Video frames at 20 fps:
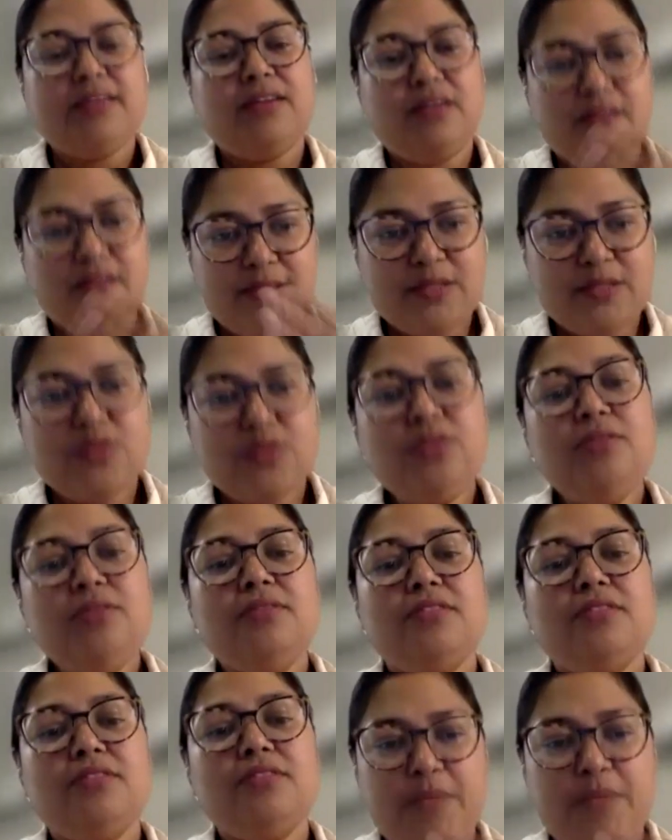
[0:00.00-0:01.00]
Also,
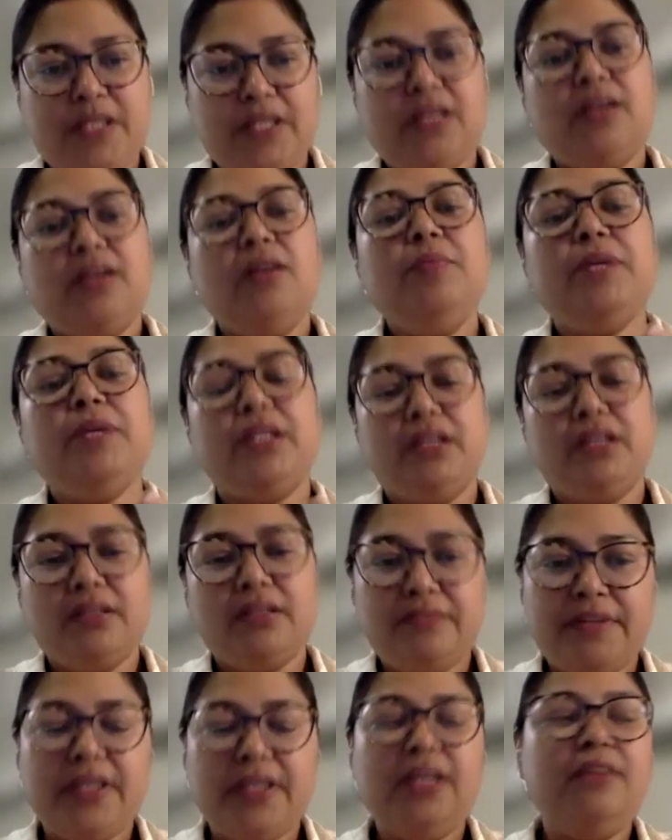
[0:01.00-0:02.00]
speaking up in a
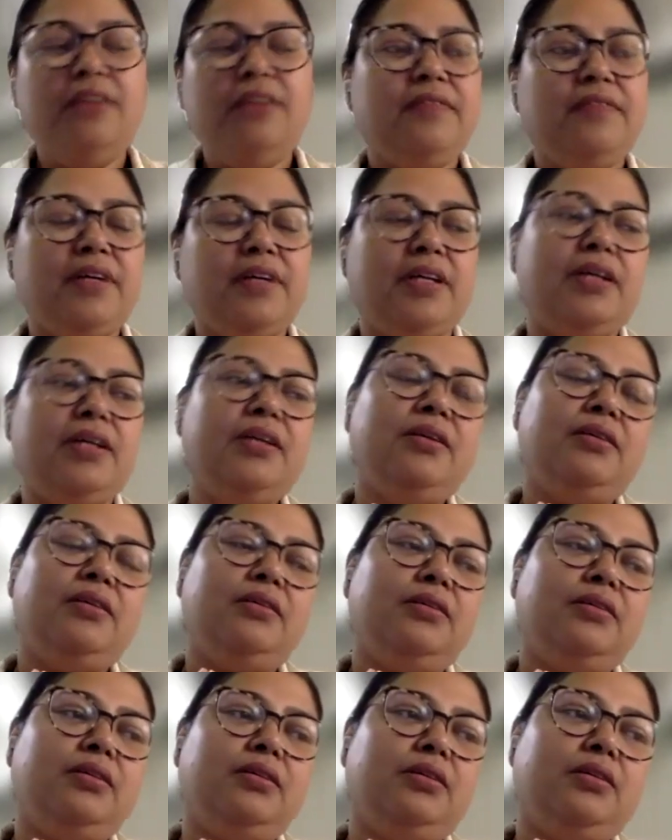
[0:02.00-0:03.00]
way where
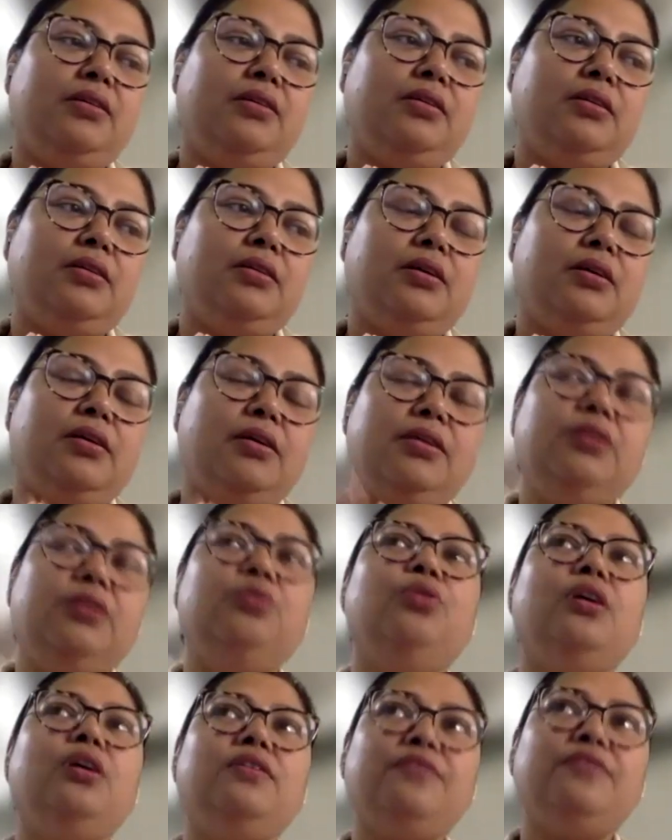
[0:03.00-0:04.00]

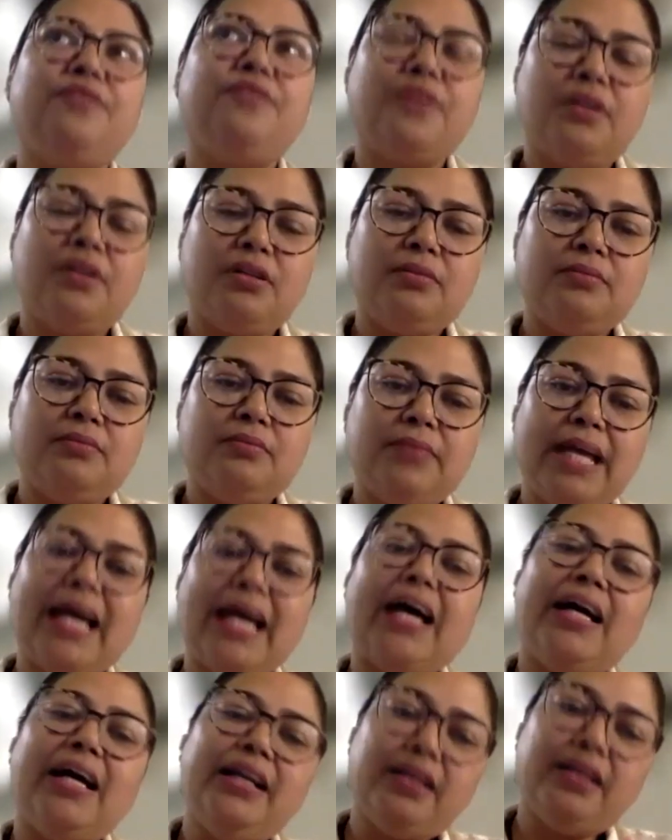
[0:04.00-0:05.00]
you are firm
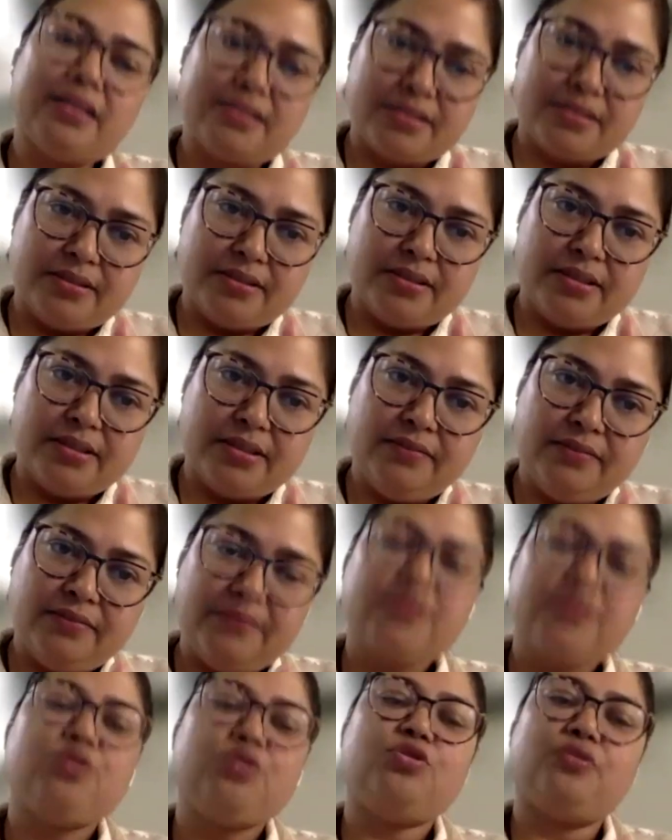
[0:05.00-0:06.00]
and assertive,
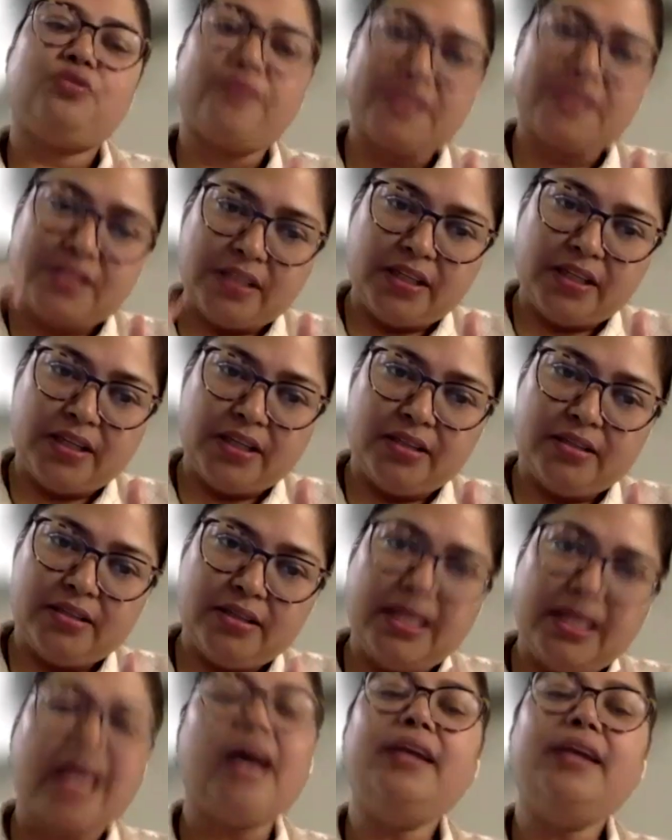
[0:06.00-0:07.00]

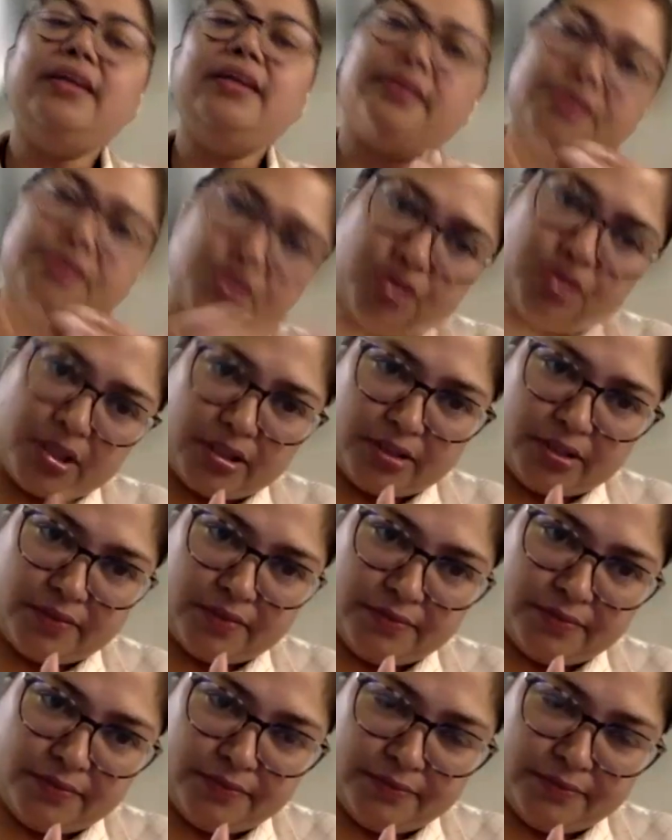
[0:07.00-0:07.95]
sophisticated and constructive.